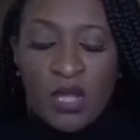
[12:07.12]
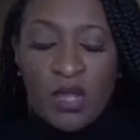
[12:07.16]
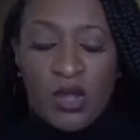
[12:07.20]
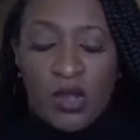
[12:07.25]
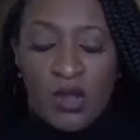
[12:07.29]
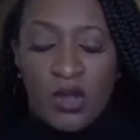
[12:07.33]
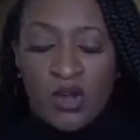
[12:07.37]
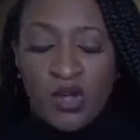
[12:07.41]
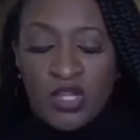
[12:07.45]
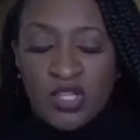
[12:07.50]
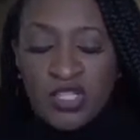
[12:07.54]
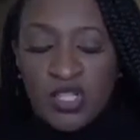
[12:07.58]

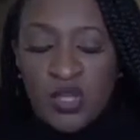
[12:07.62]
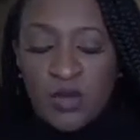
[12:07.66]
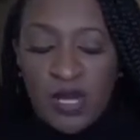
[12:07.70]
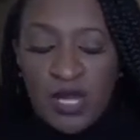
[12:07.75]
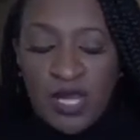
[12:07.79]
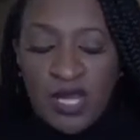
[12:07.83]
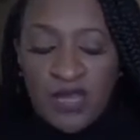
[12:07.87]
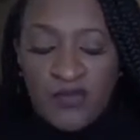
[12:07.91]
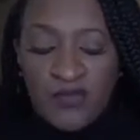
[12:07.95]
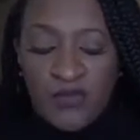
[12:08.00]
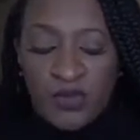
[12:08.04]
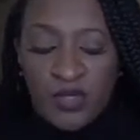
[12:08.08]
Also, I
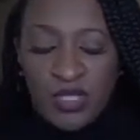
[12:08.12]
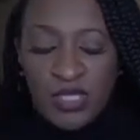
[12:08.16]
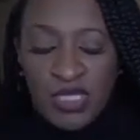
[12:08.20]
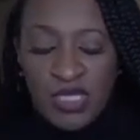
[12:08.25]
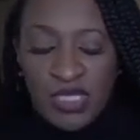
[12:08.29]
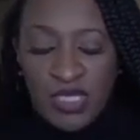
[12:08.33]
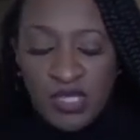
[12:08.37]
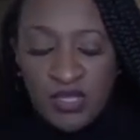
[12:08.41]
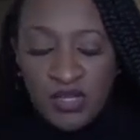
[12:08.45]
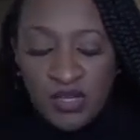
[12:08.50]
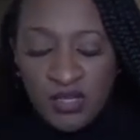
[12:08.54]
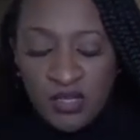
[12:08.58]
have on
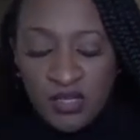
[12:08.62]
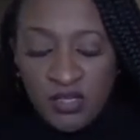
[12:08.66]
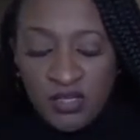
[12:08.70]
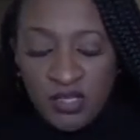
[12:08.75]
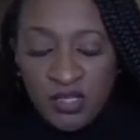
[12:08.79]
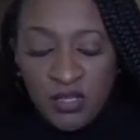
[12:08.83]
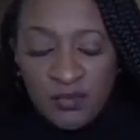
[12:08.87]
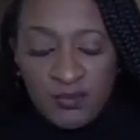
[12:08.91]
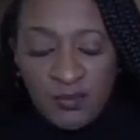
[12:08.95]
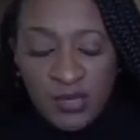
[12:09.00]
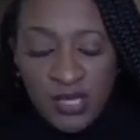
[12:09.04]
here the